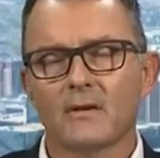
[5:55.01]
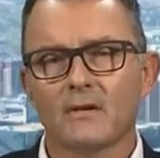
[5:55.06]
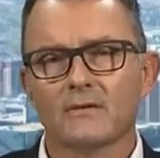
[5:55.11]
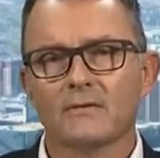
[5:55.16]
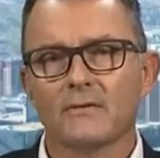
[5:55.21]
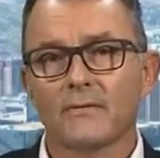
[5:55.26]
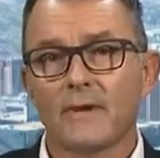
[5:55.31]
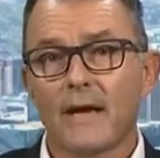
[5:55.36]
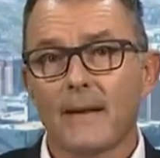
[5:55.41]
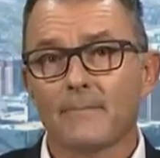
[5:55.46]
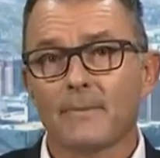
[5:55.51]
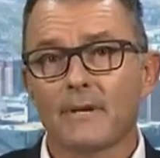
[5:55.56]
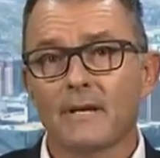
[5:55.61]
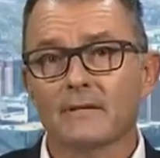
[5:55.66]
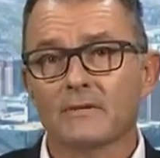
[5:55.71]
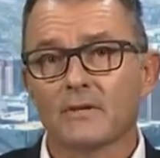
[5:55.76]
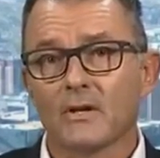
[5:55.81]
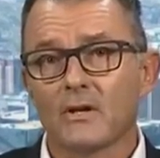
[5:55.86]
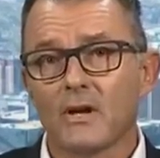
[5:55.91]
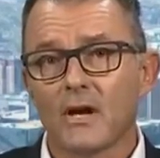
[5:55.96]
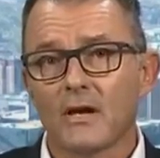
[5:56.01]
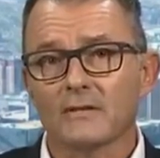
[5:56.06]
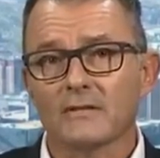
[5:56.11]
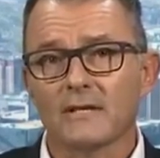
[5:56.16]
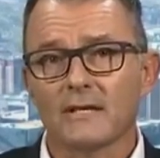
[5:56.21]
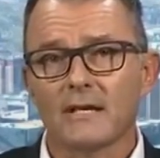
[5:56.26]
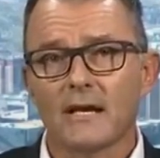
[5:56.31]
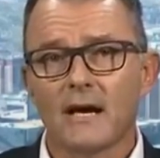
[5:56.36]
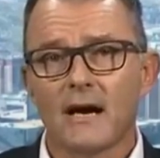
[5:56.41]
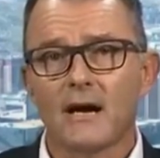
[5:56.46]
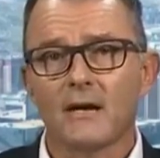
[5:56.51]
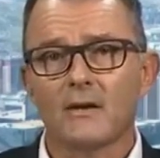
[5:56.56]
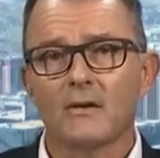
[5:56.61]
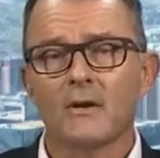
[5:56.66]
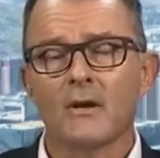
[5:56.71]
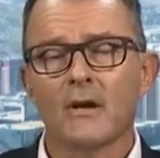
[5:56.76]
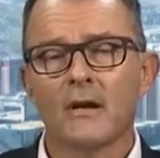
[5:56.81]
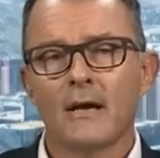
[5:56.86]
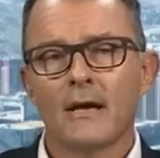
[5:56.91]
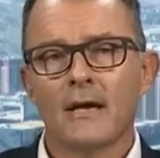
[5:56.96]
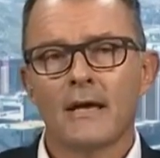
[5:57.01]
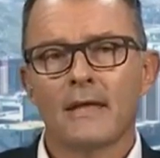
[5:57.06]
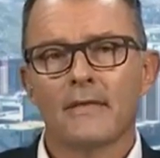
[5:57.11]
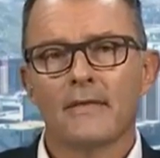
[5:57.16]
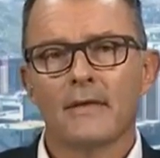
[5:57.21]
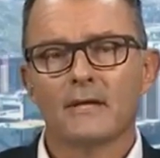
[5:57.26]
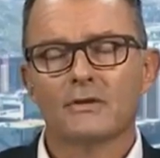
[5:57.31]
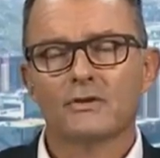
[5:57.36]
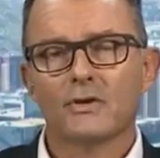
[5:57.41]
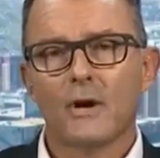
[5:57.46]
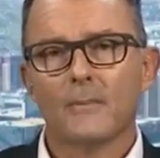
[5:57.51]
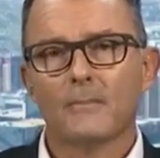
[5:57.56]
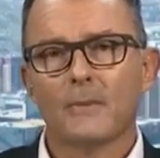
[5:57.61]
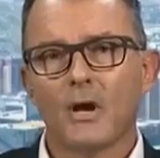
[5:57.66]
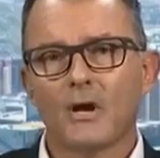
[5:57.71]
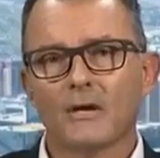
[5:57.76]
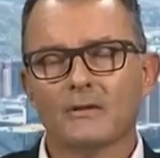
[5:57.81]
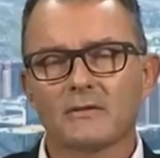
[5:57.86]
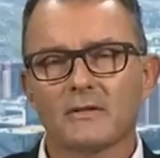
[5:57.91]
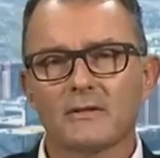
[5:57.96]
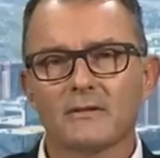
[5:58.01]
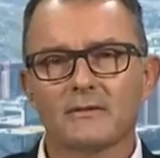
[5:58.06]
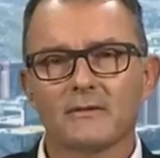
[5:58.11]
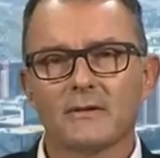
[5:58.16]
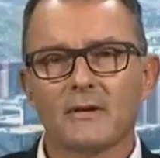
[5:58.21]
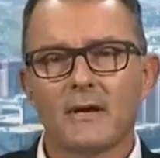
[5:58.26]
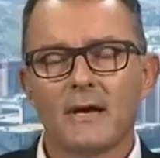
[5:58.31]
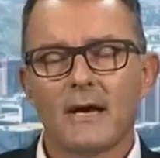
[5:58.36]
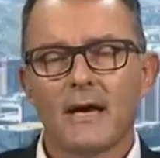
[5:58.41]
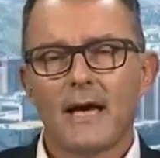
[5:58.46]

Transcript: lots of companies are closing down, their job losses.